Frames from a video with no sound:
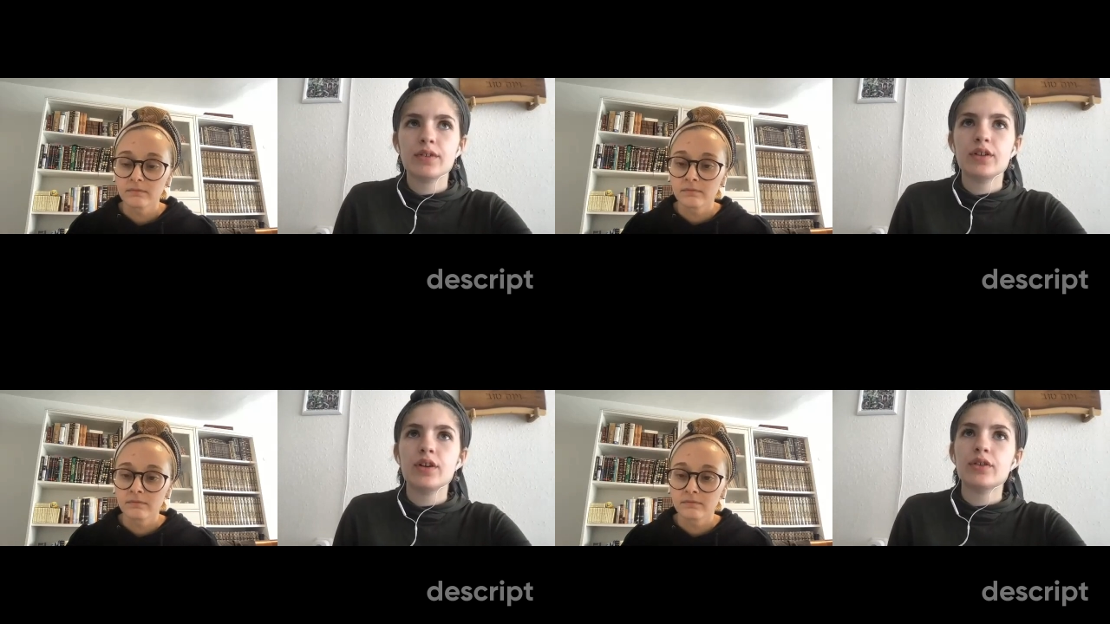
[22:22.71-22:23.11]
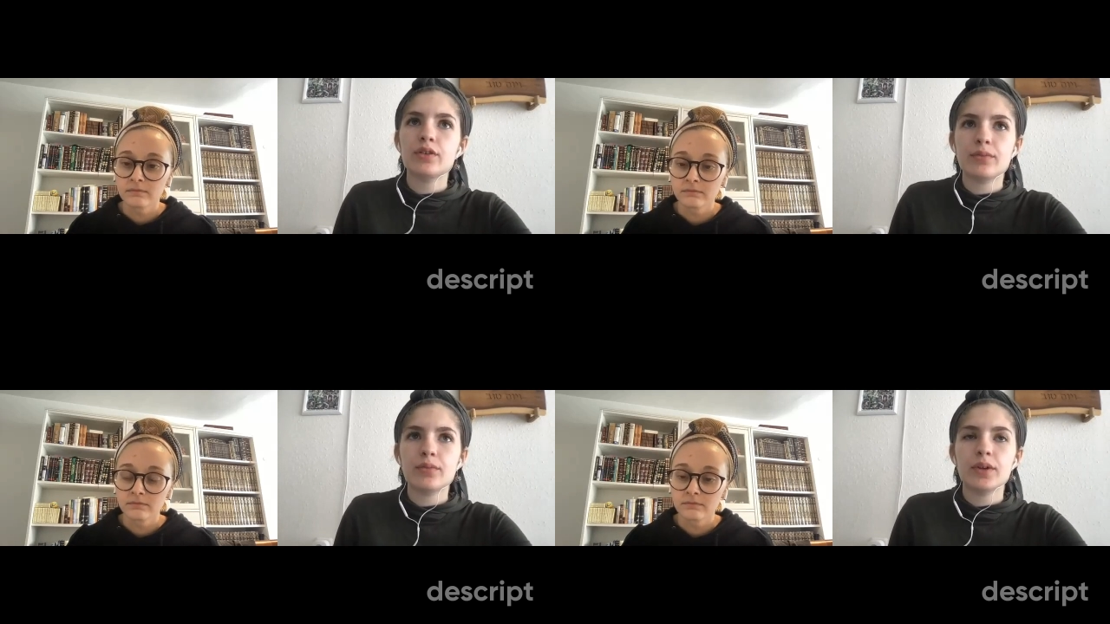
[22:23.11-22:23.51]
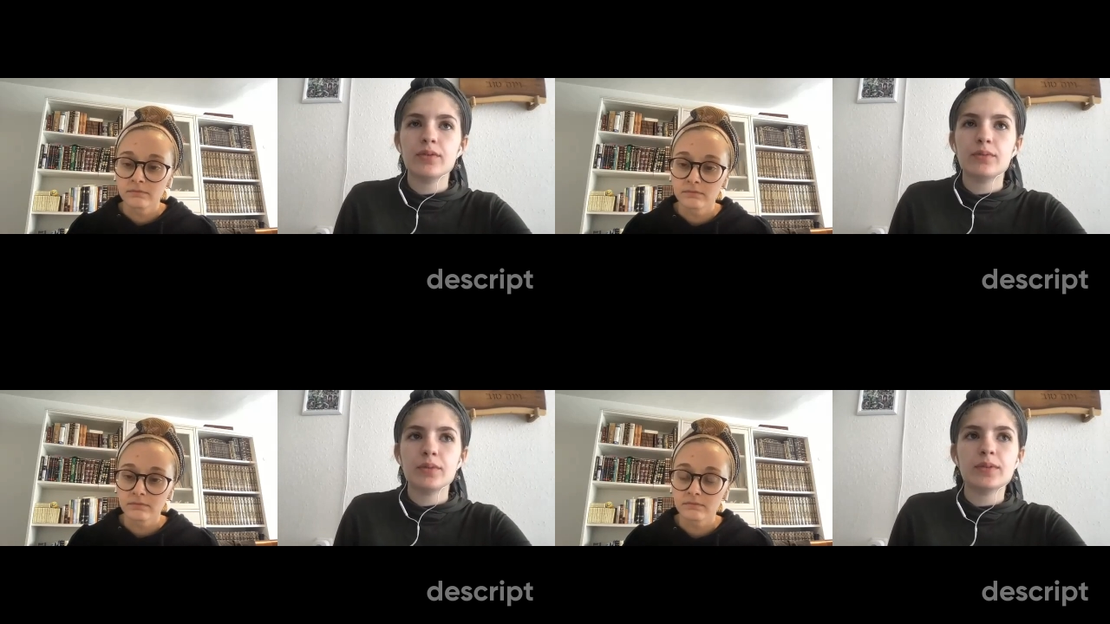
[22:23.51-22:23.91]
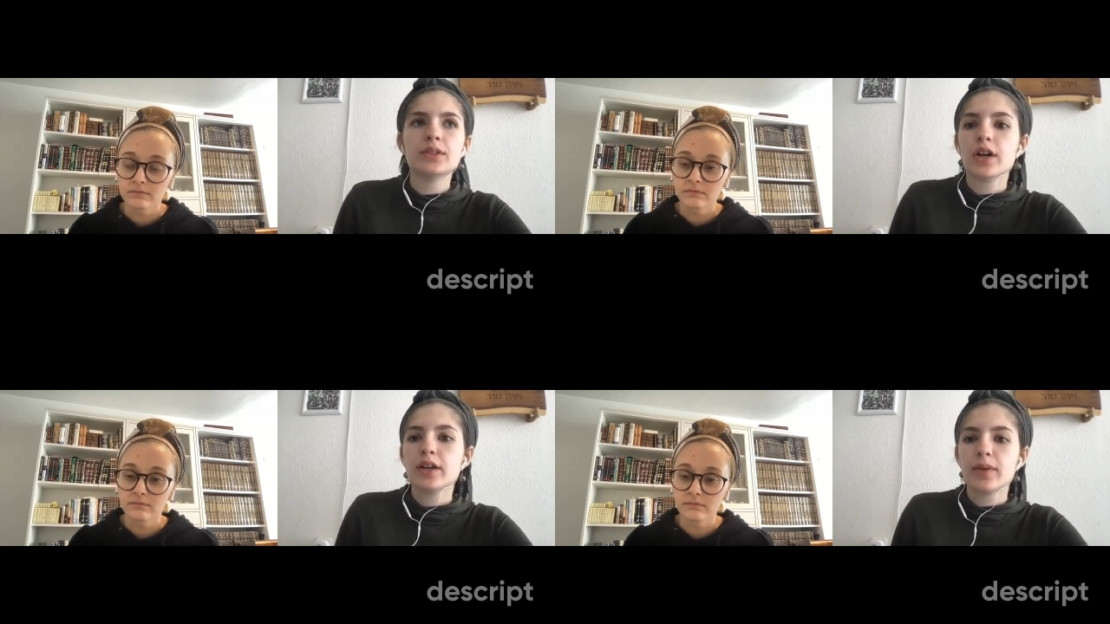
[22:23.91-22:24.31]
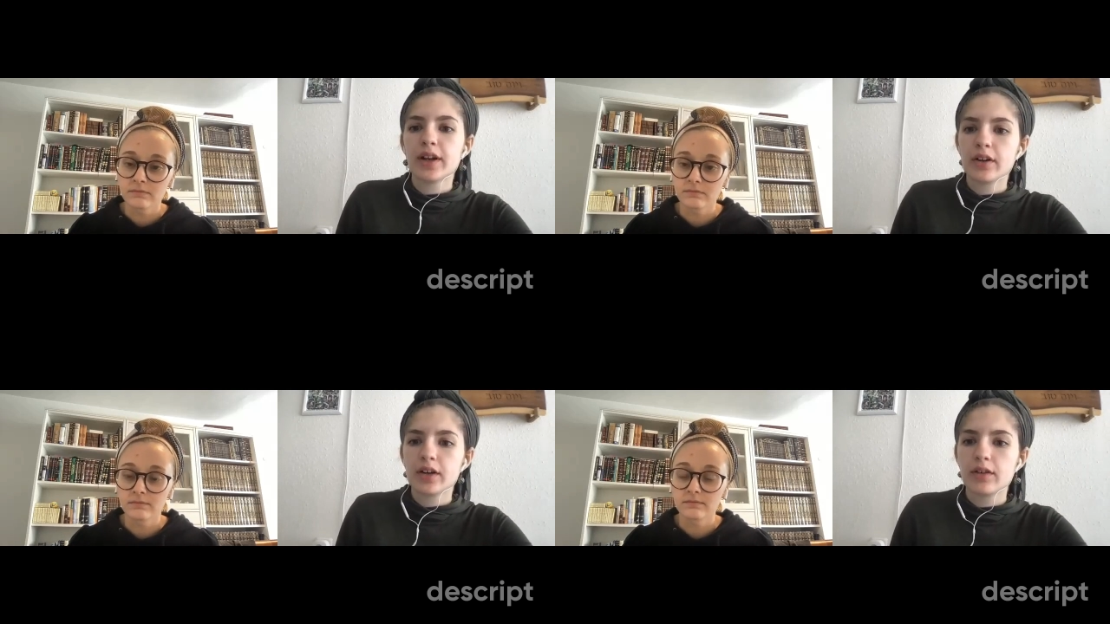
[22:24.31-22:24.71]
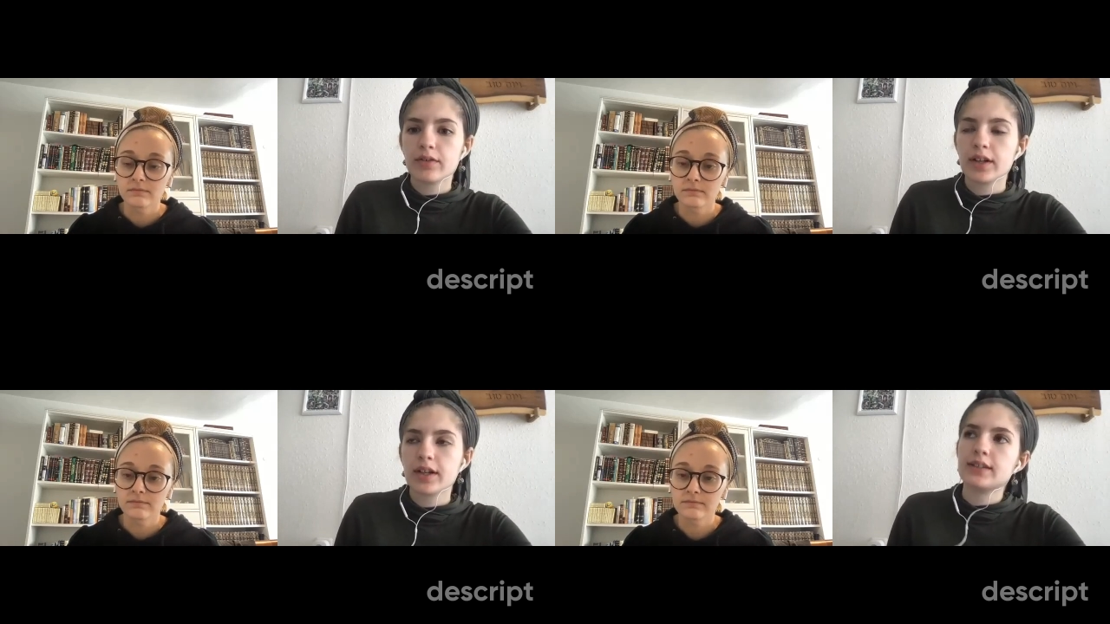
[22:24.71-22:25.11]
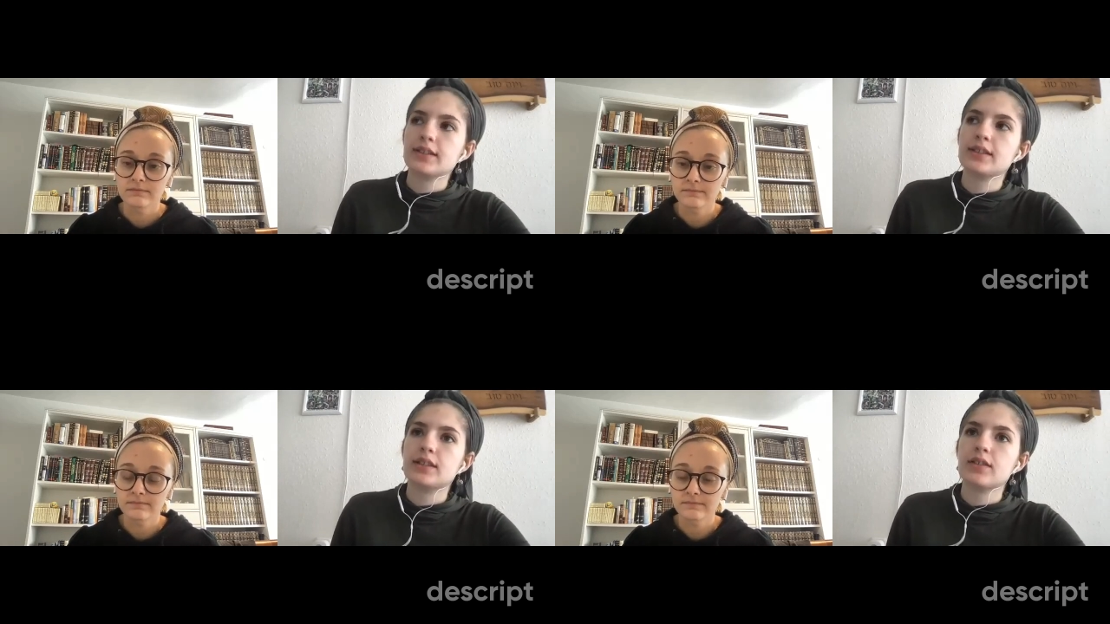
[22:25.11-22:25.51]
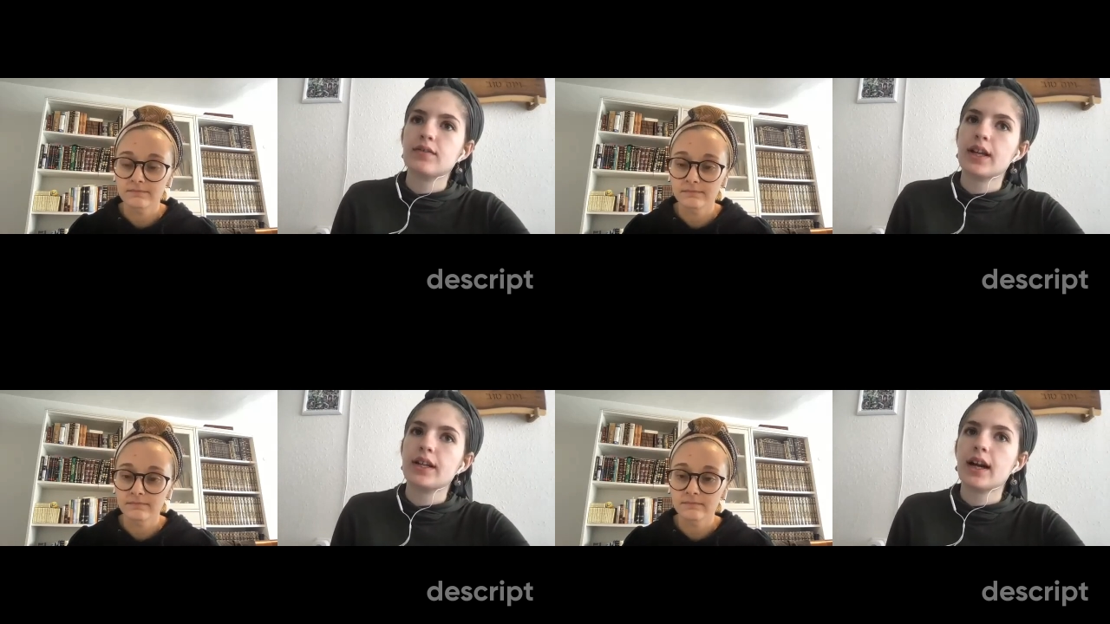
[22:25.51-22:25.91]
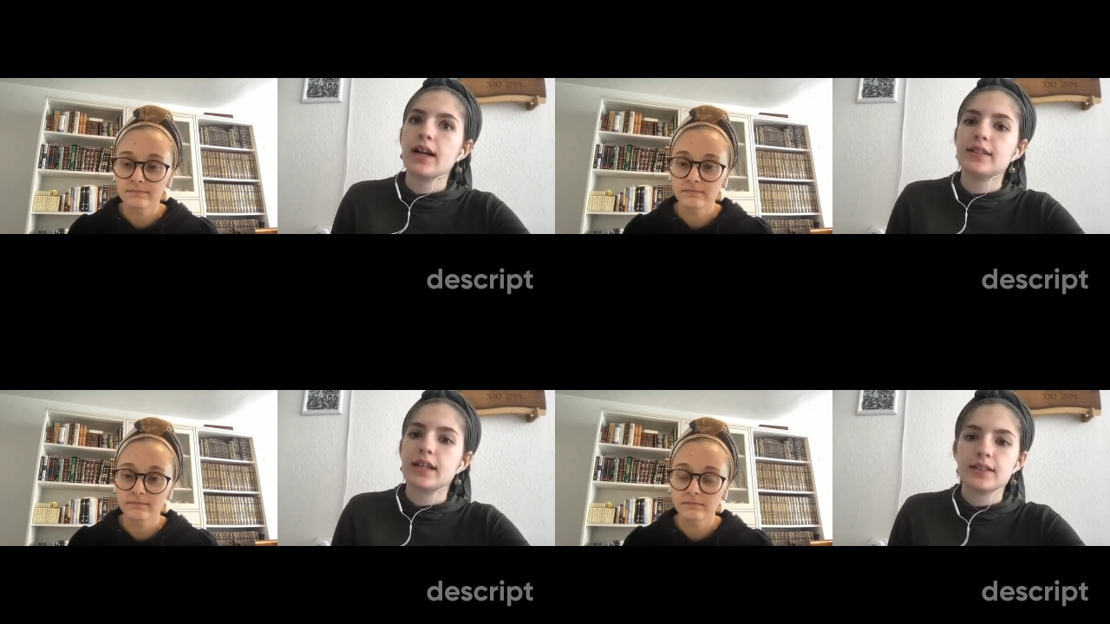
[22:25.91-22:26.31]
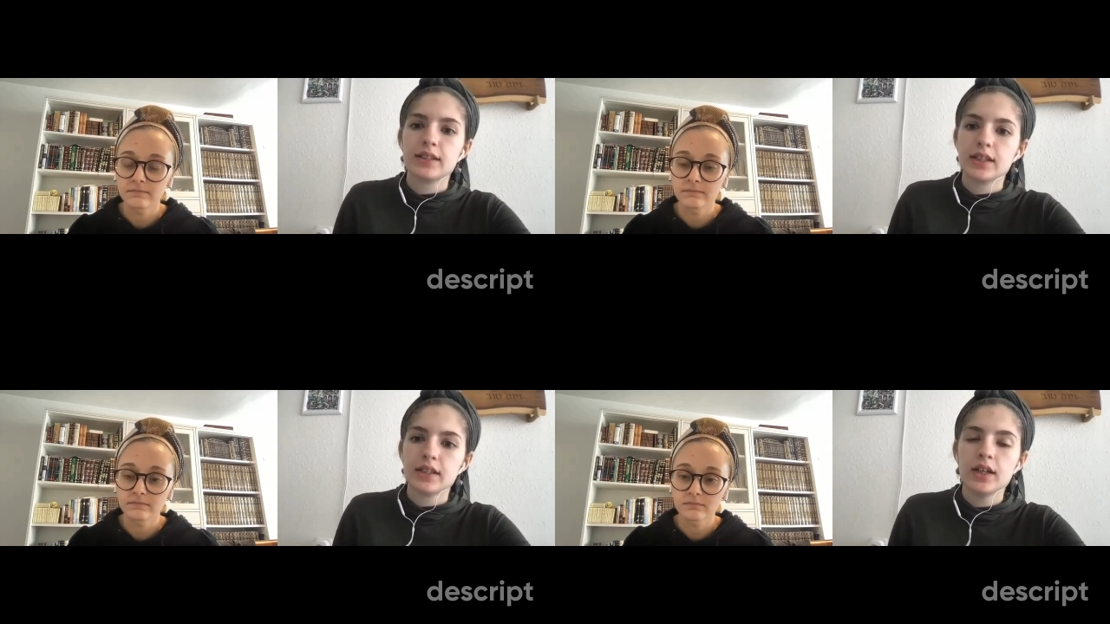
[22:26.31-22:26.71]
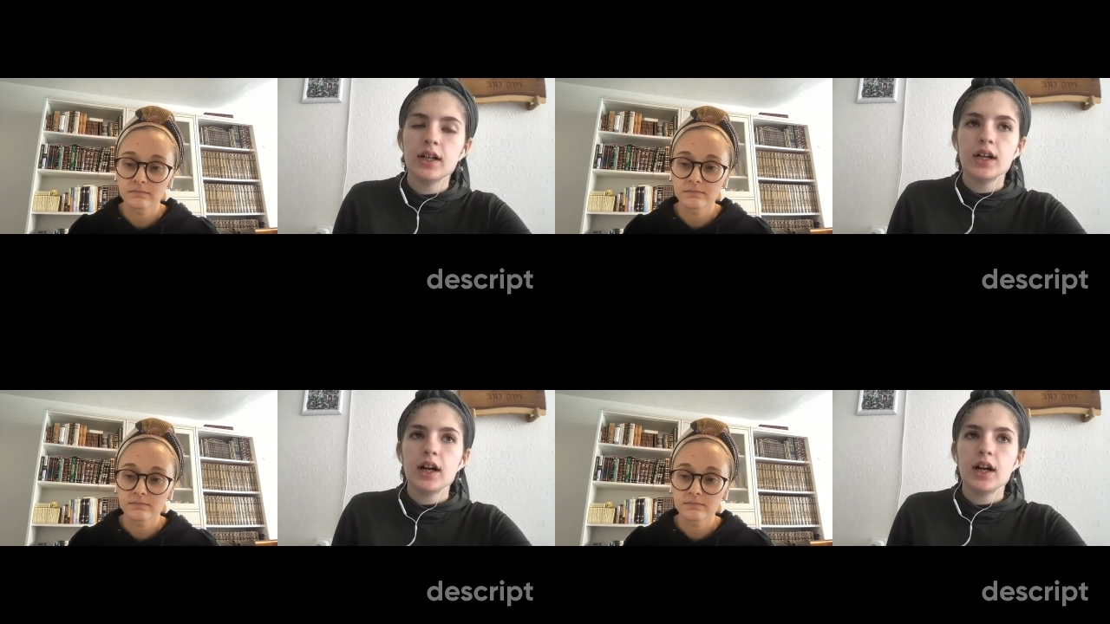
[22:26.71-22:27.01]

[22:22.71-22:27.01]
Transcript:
Speaker 1: you know you we we've been talking about hair covering as a sense of like identity